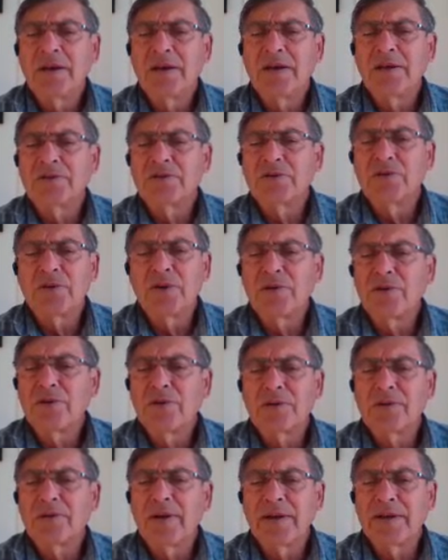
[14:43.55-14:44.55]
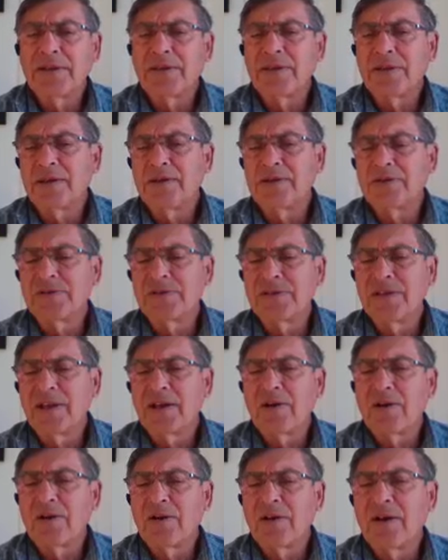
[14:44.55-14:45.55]
And so you look like things
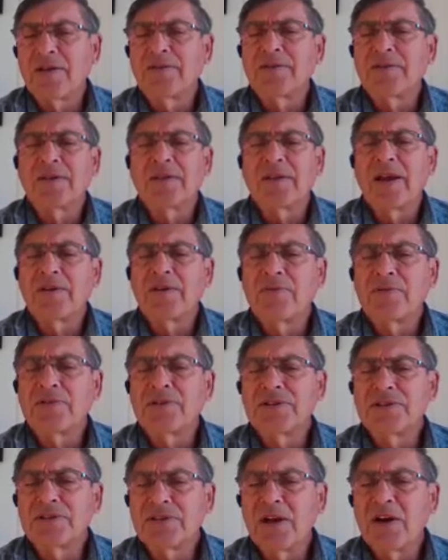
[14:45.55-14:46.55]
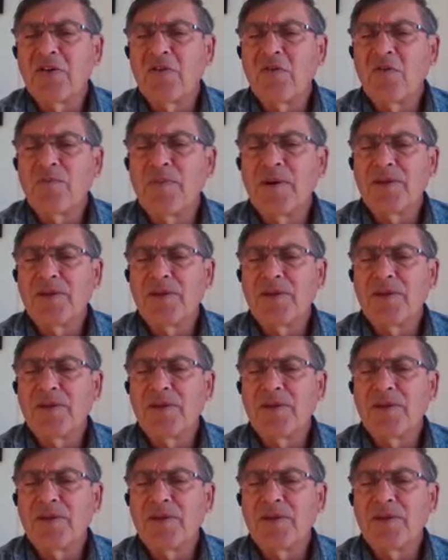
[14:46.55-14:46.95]
that are not the language itself,